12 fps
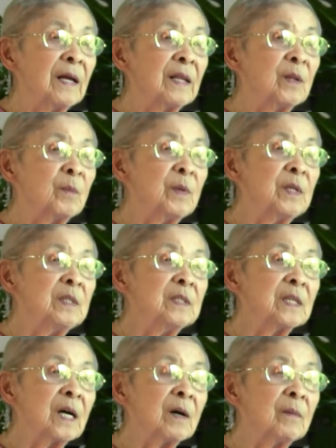In the
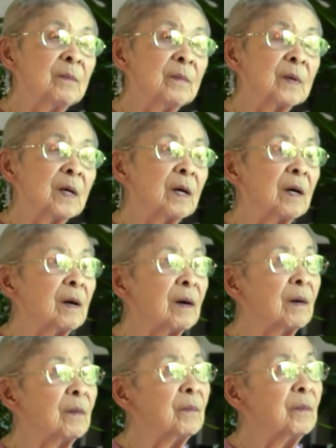meantime,
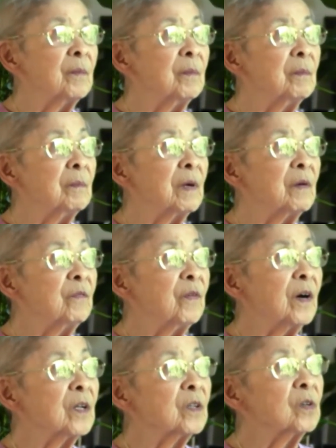my
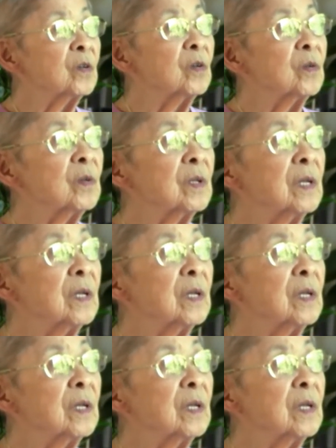father,